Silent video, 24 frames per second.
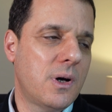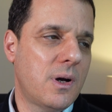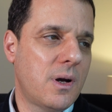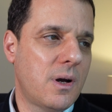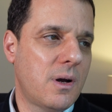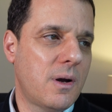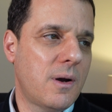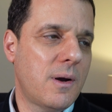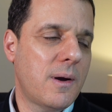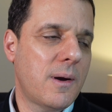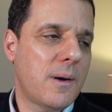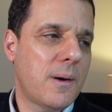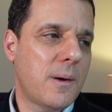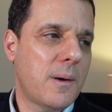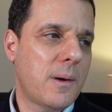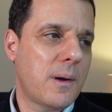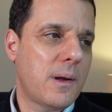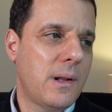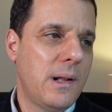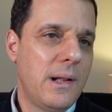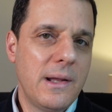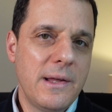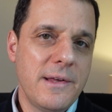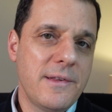
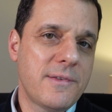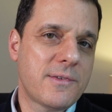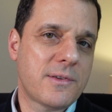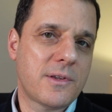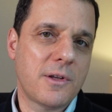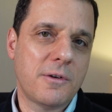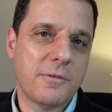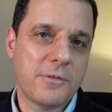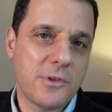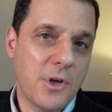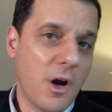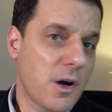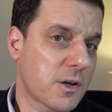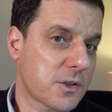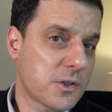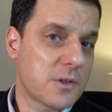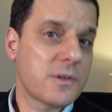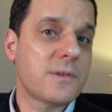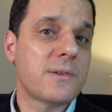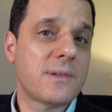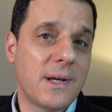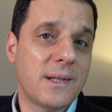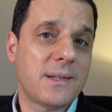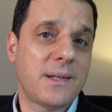a list of
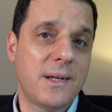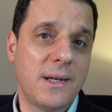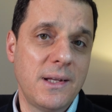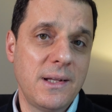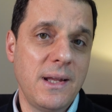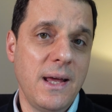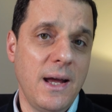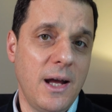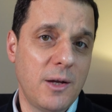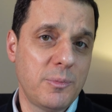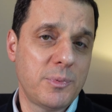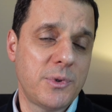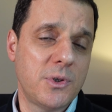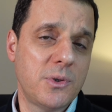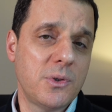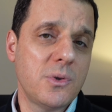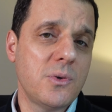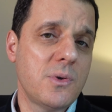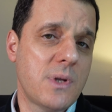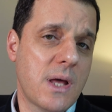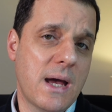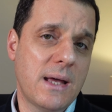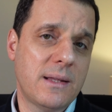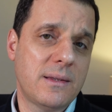doctors that can help you
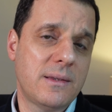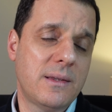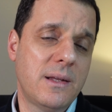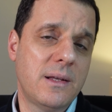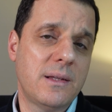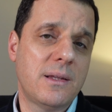do that,